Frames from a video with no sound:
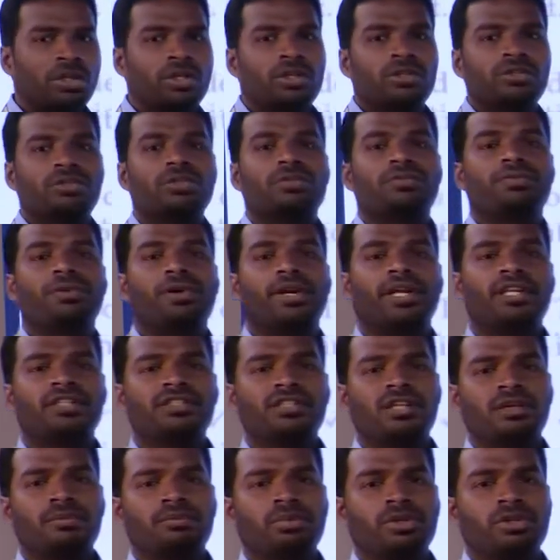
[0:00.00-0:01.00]
So for
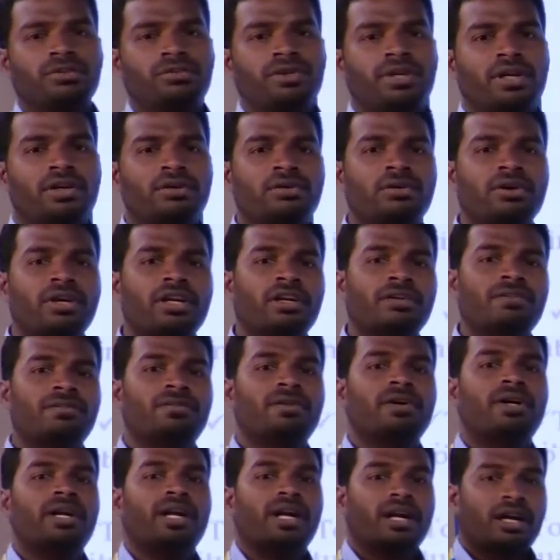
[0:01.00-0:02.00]
example, we are going
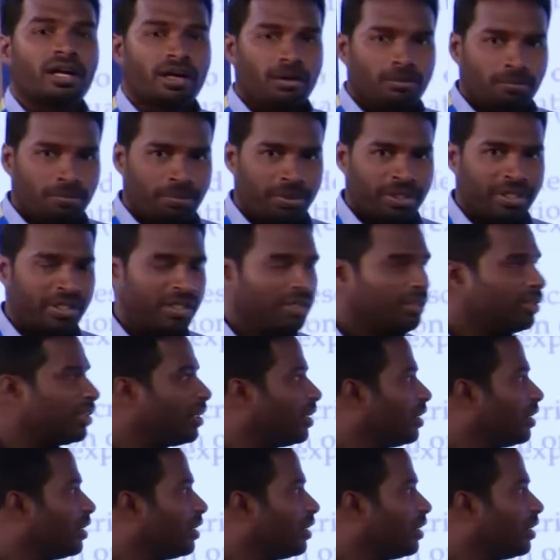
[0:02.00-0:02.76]
for a company,